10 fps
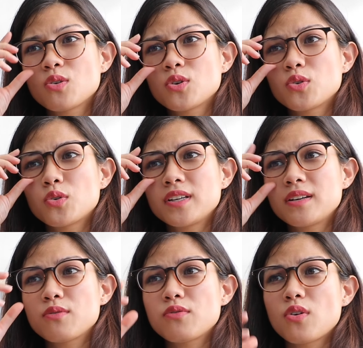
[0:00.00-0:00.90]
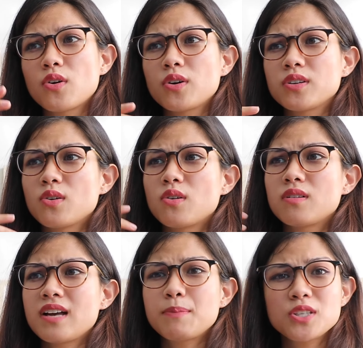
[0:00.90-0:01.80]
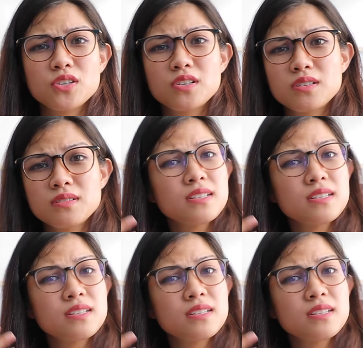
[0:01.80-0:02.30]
the control ring for your aperture,